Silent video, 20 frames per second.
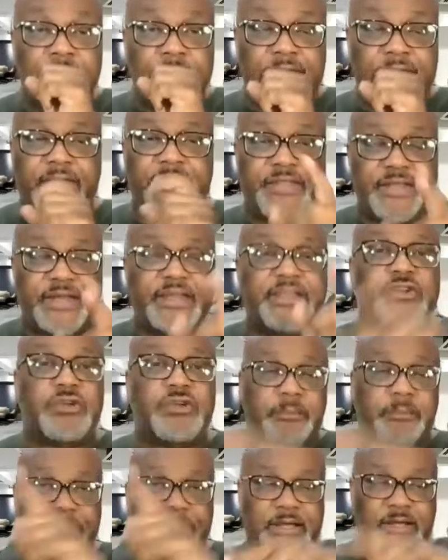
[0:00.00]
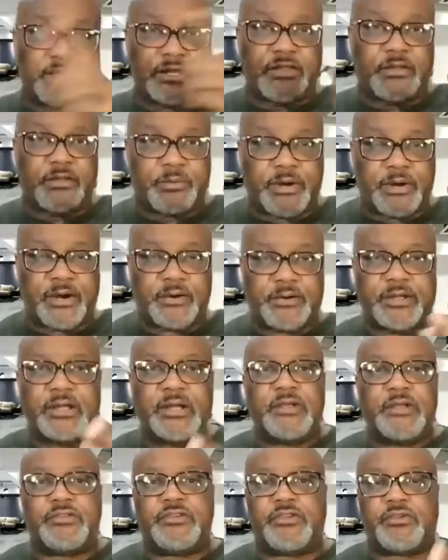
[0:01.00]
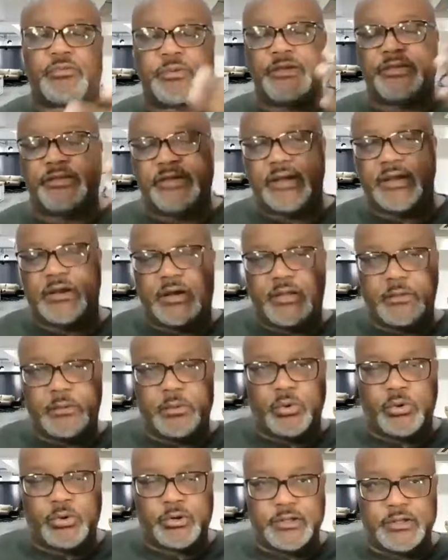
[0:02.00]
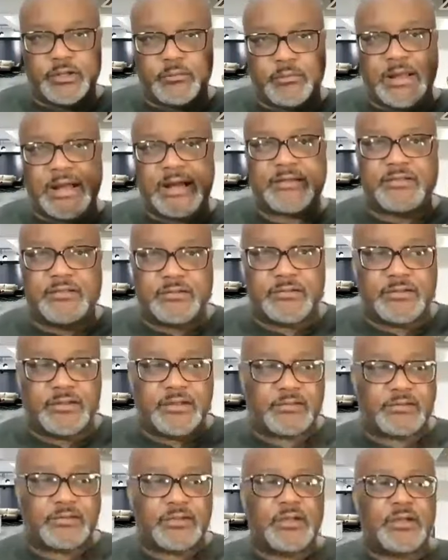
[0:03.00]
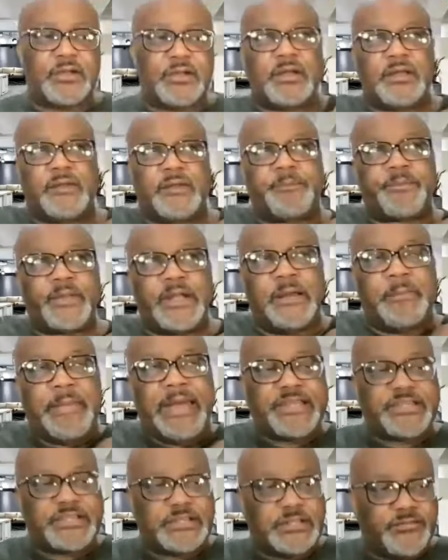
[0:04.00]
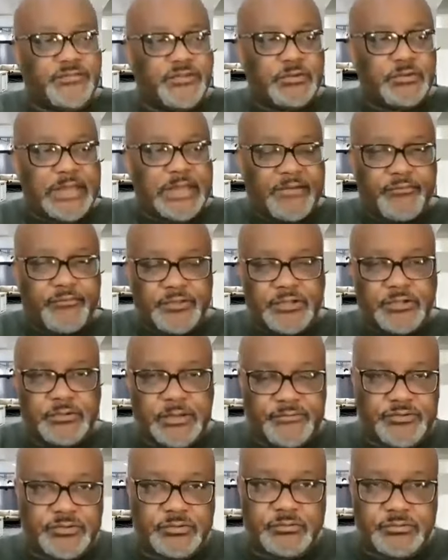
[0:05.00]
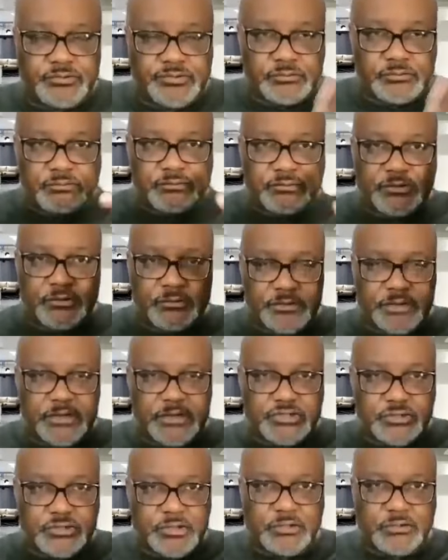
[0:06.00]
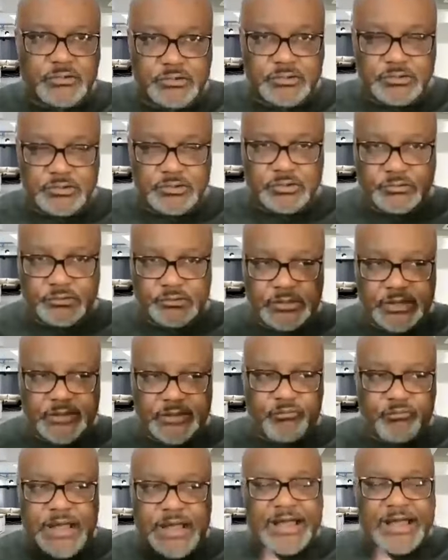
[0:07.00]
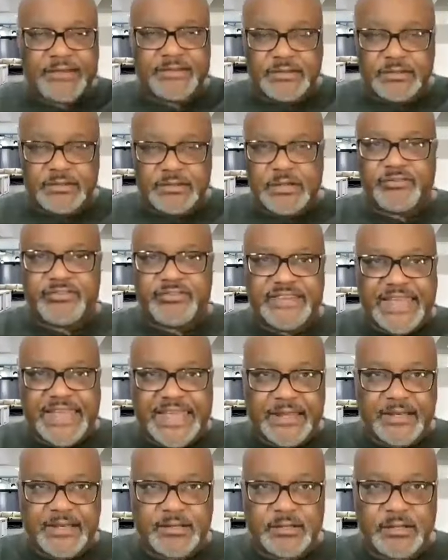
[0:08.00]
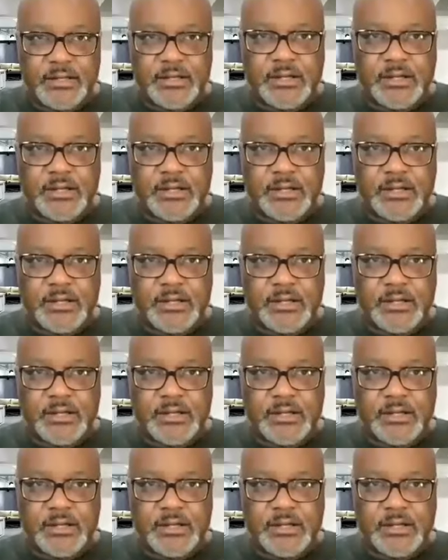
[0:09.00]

and then you can pick another priority. So the reason they call them quarterly rocks is this: imagine if you have you have two two two things you can use. You have rocks and you have sand